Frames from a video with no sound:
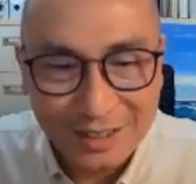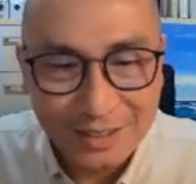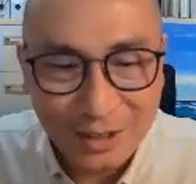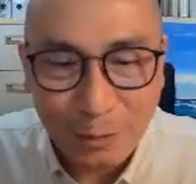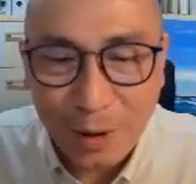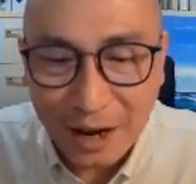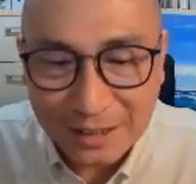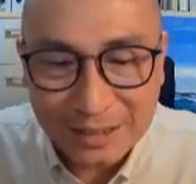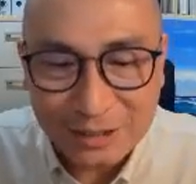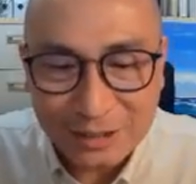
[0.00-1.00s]
Now, my
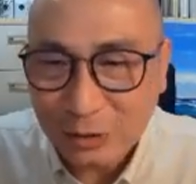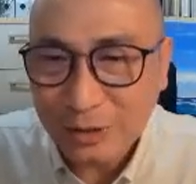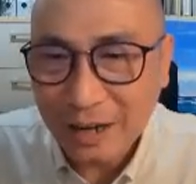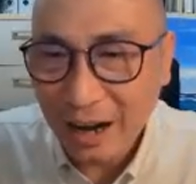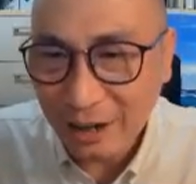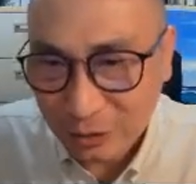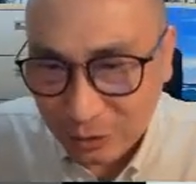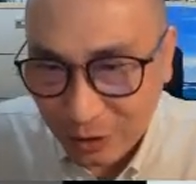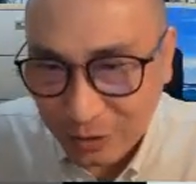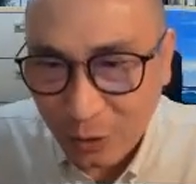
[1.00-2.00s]
answer to you that I
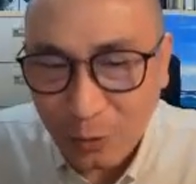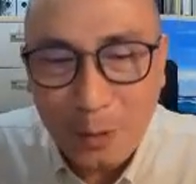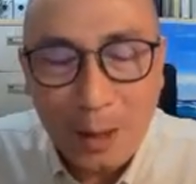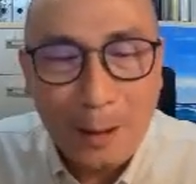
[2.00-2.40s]
do not know,